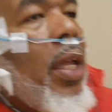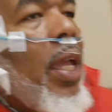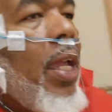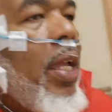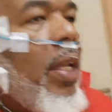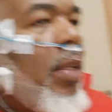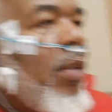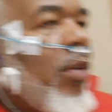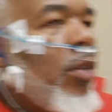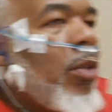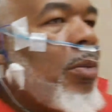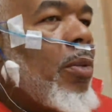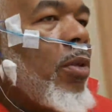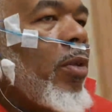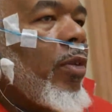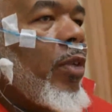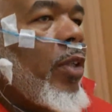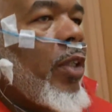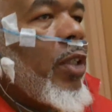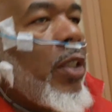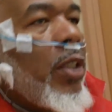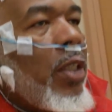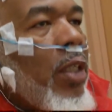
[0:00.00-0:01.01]
hate those
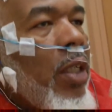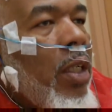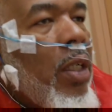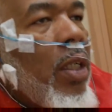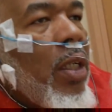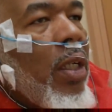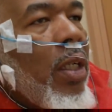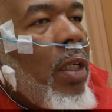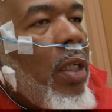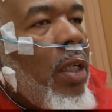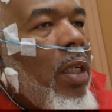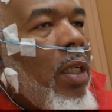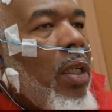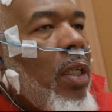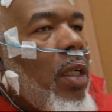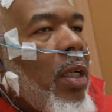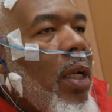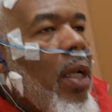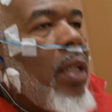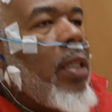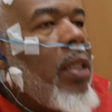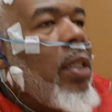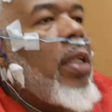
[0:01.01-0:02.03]
movies.
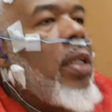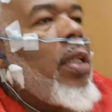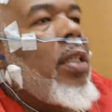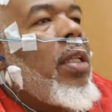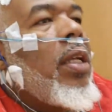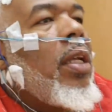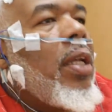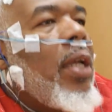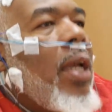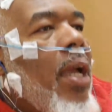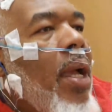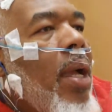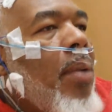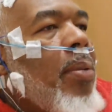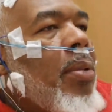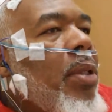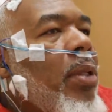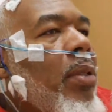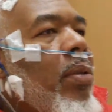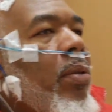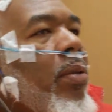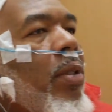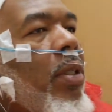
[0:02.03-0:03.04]
I think they
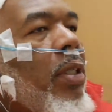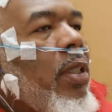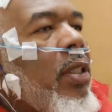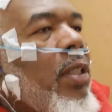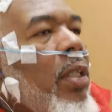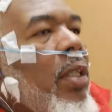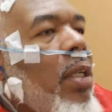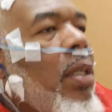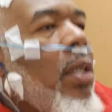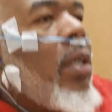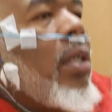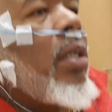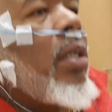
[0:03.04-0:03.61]
absolutely suck.